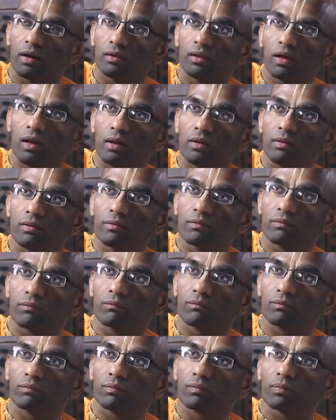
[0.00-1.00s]
then
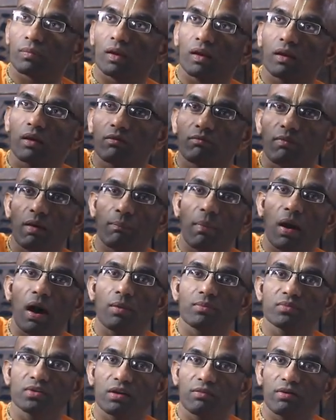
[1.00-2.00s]
if my
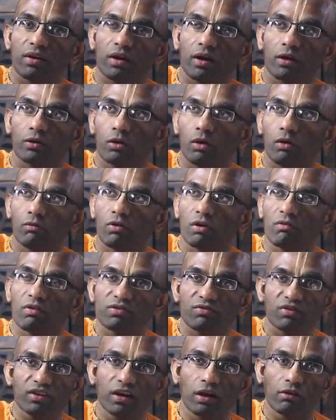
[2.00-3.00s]
palm say were cut off or
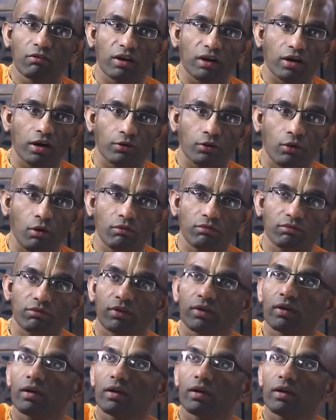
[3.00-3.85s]
one finger were cut off,